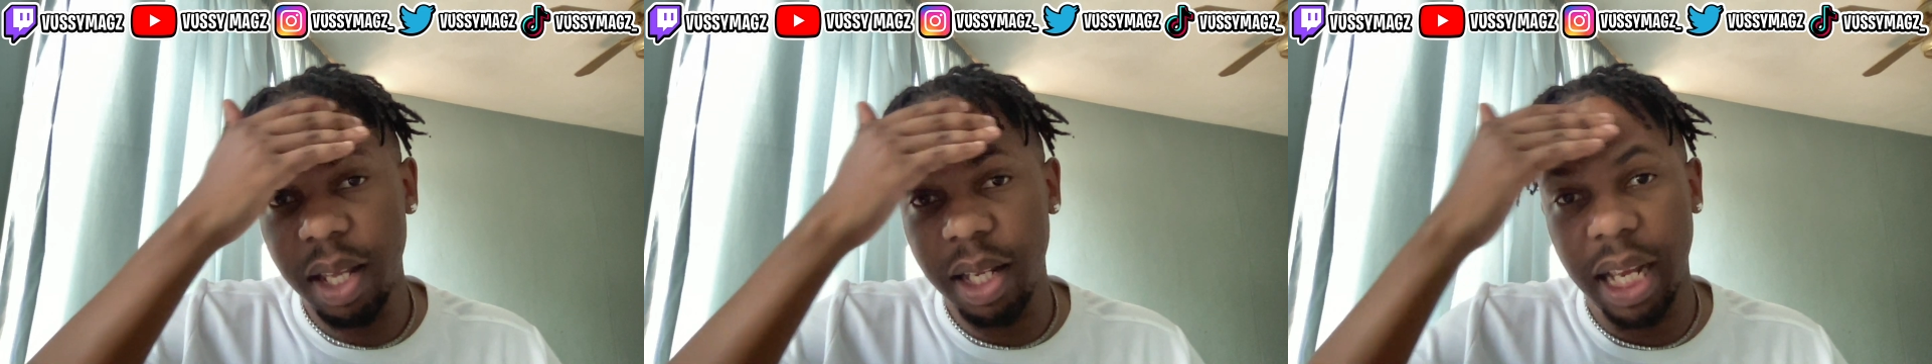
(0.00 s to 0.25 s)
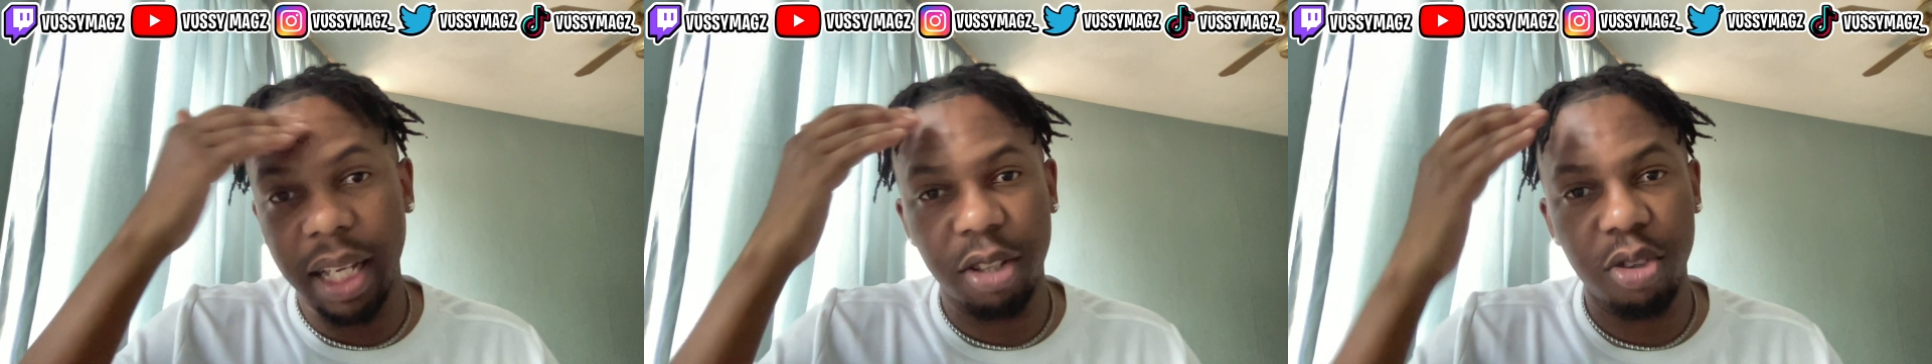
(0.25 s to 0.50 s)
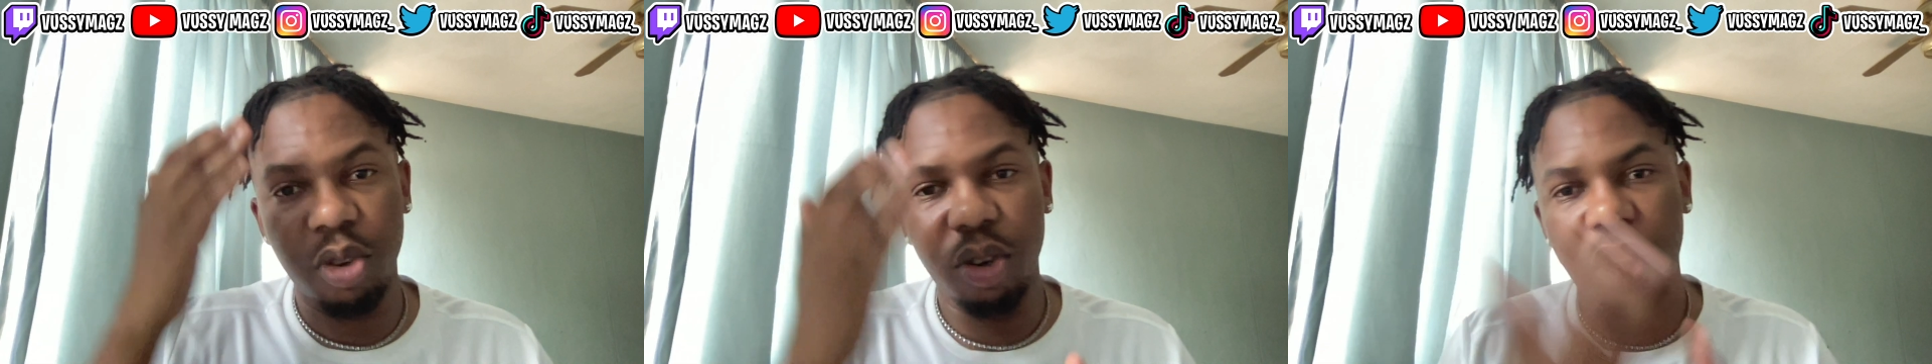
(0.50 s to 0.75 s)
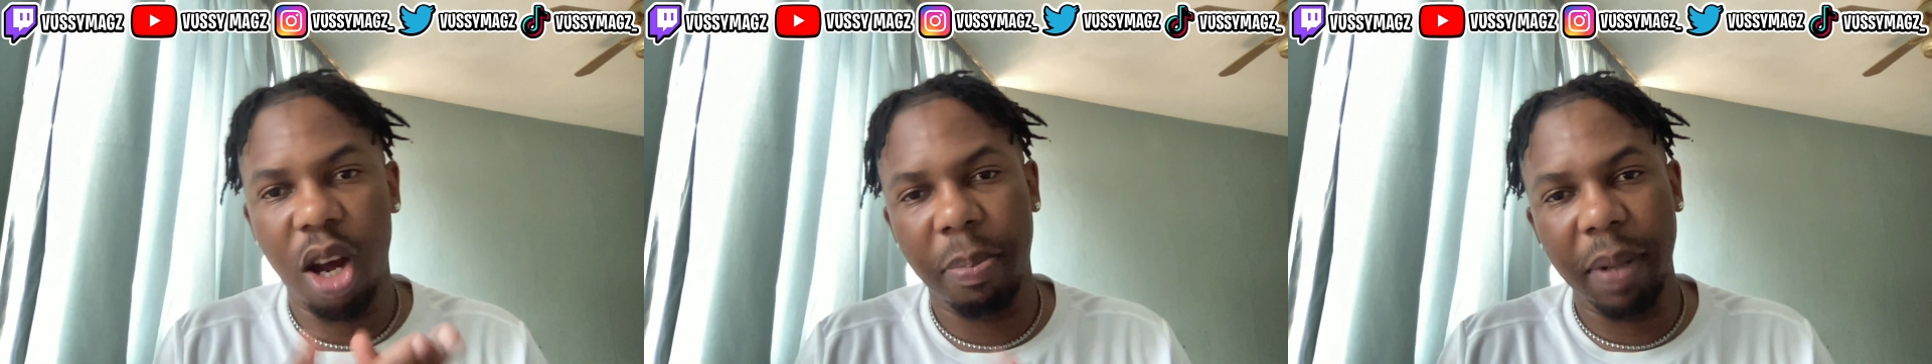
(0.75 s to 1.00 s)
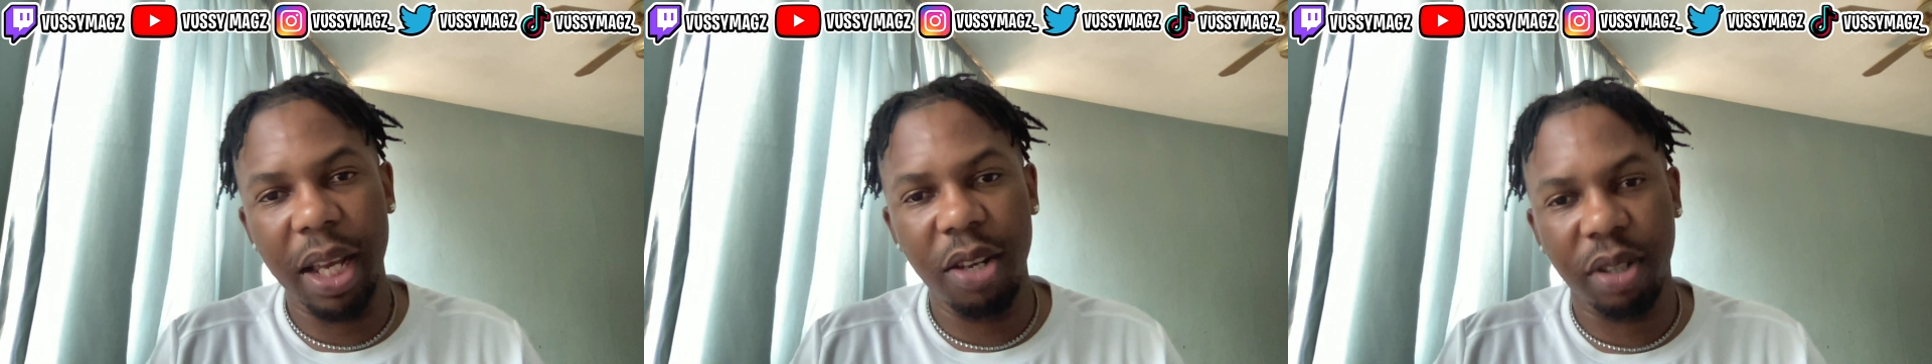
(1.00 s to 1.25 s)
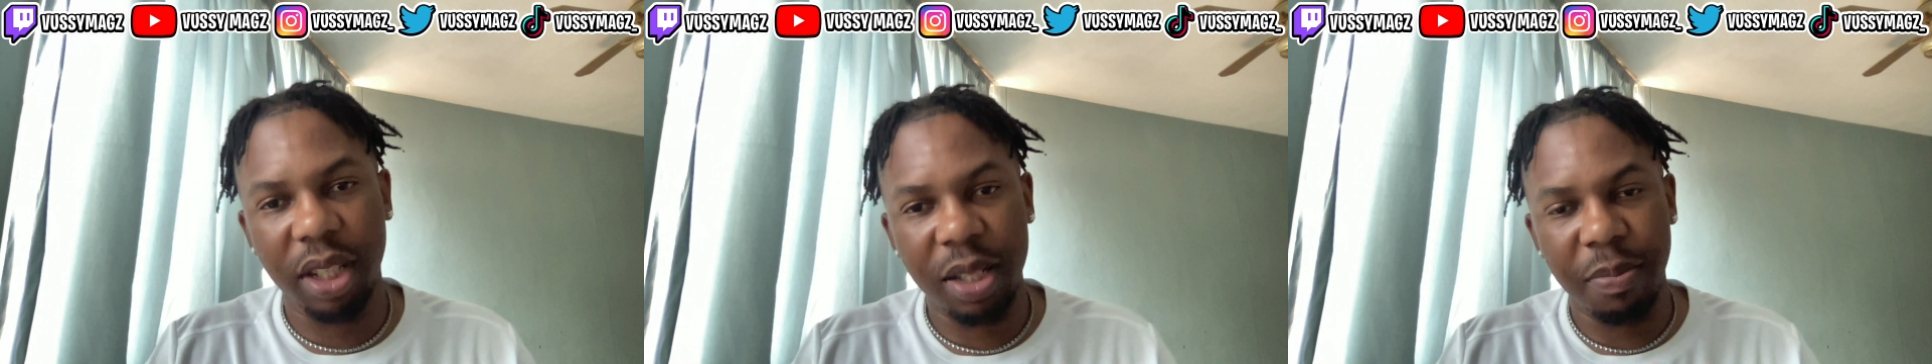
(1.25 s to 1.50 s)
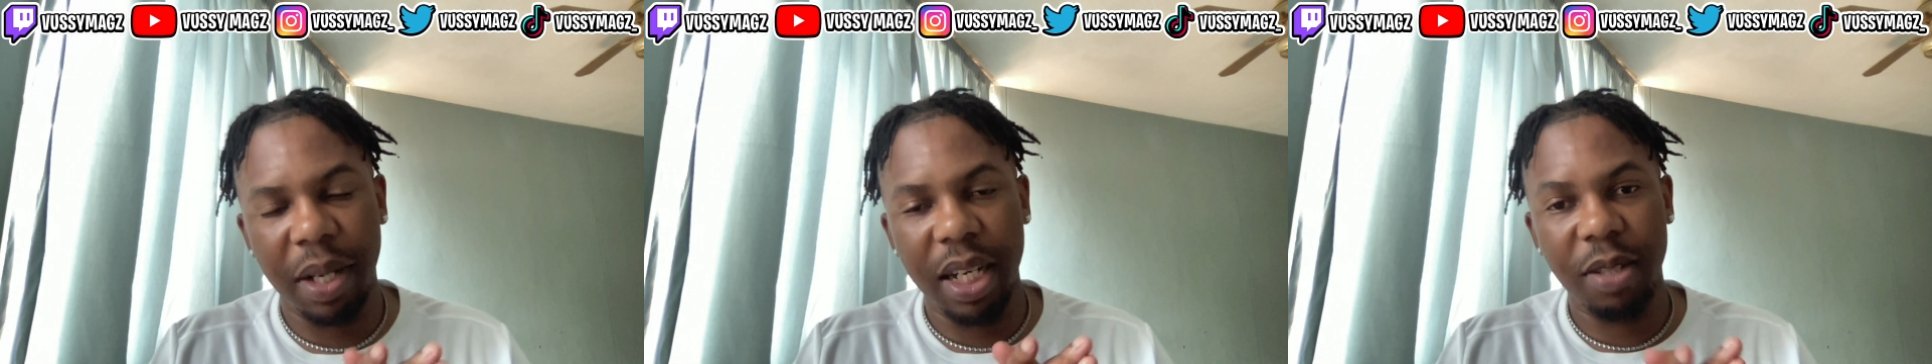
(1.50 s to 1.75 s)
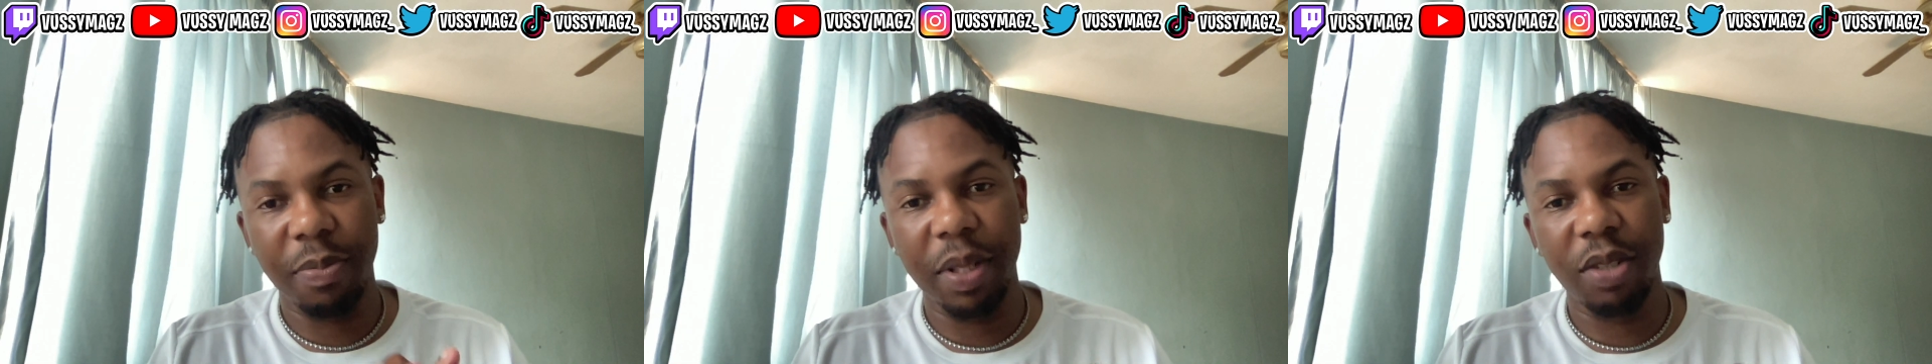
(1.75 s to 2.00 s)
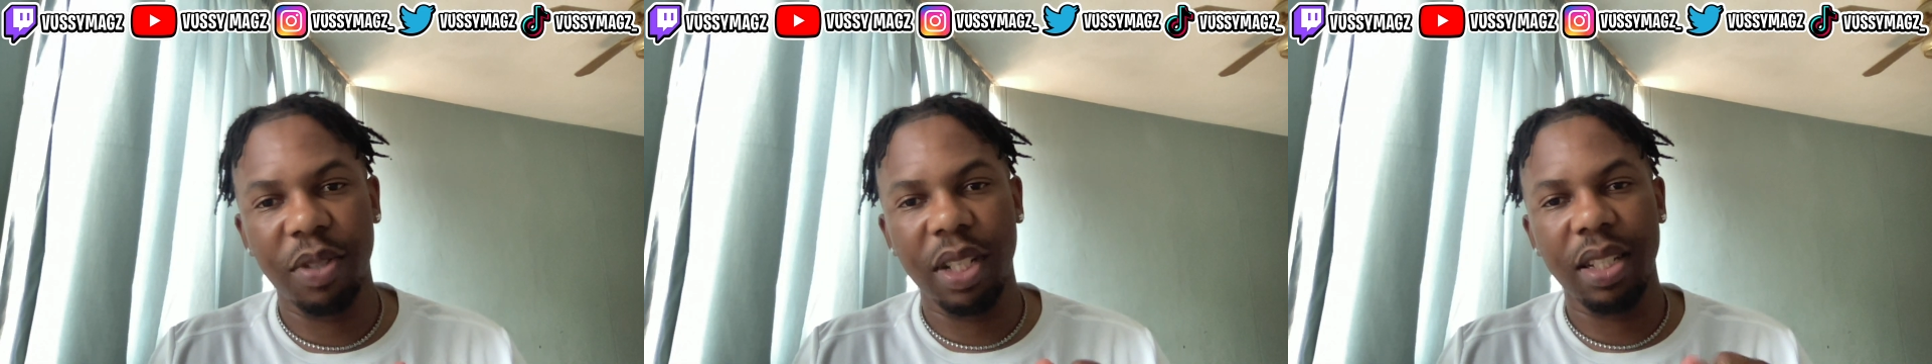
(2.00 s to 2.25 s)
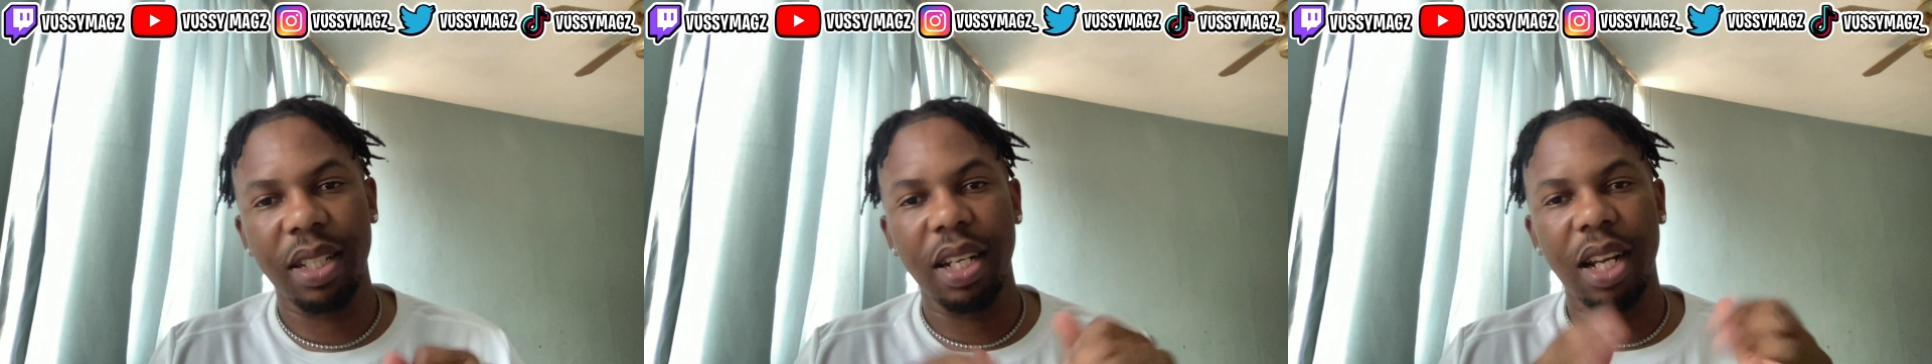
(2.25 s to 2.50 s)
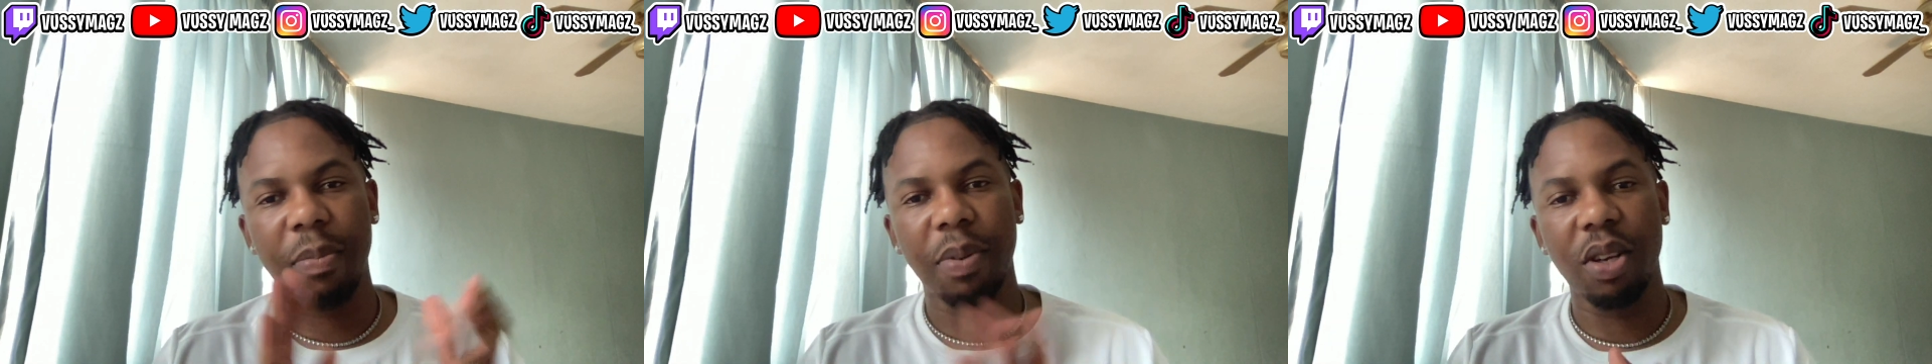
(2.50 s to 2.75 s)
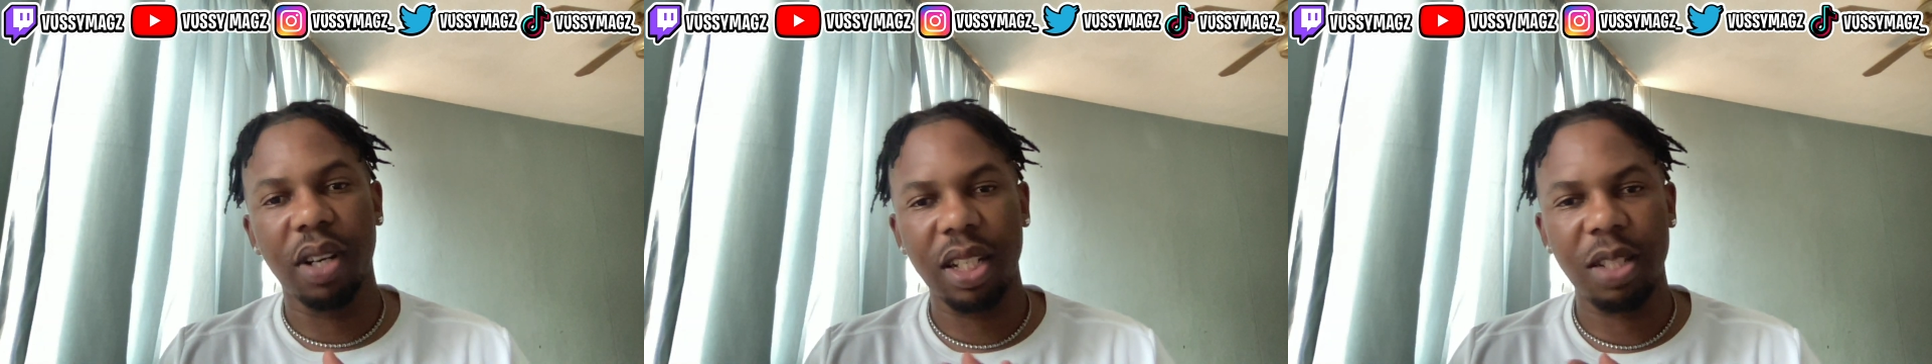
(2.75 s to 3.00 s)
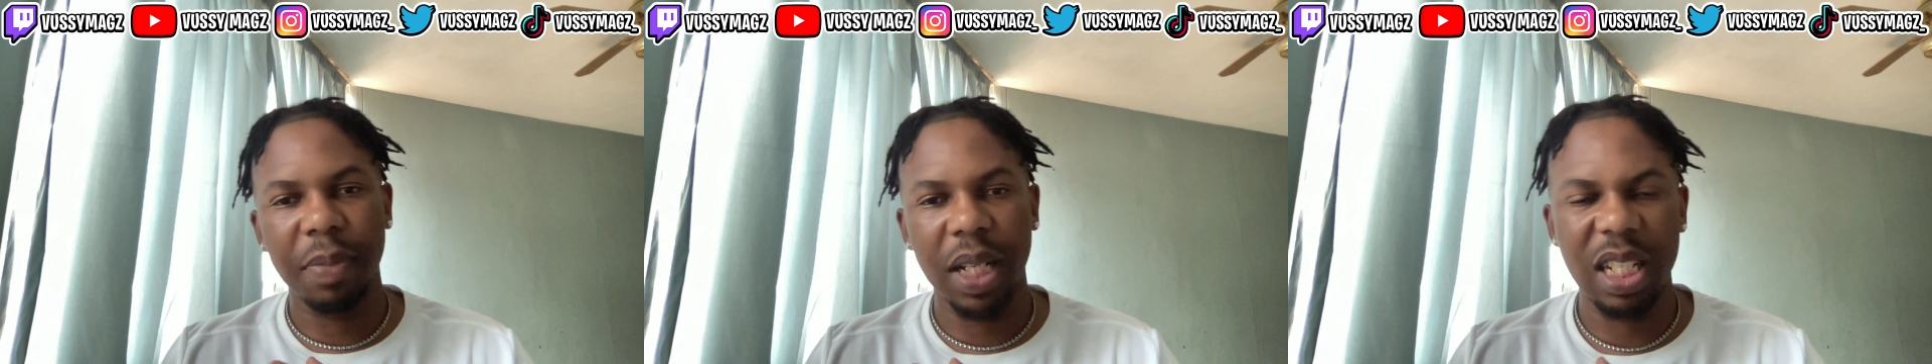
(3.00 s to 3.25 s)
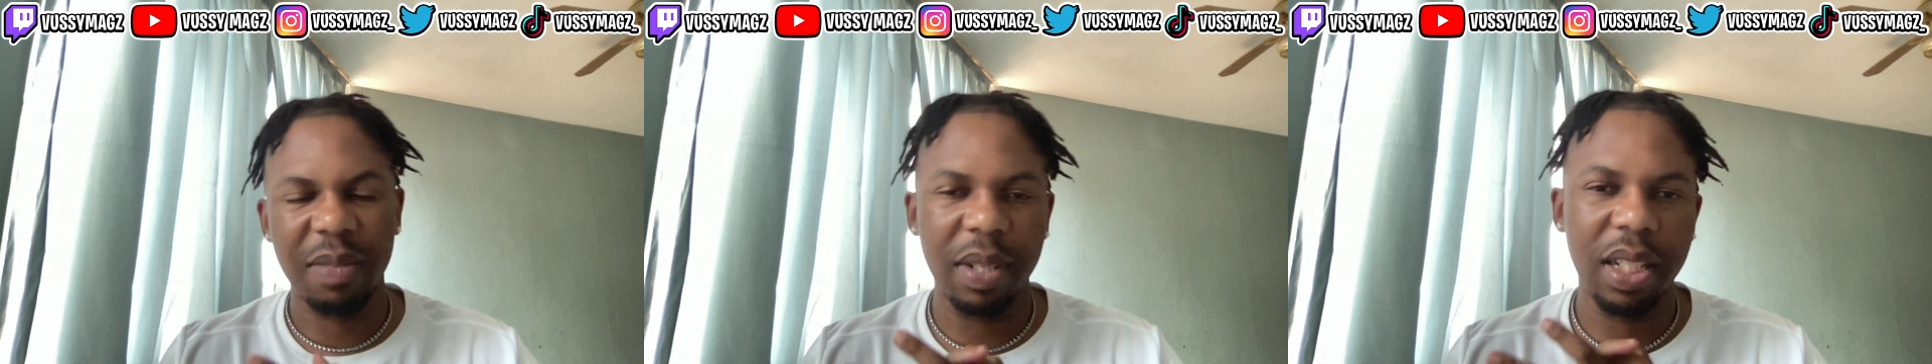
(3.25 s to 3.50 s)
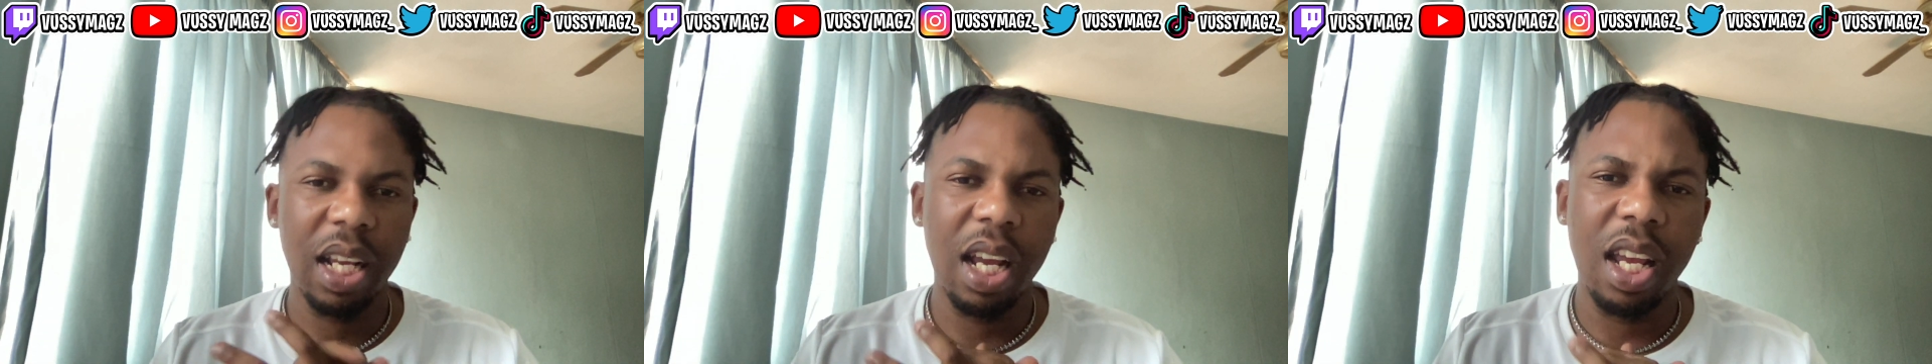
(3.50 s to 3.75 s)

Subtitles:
Like you apply your risk management, you understand, apply your risk management.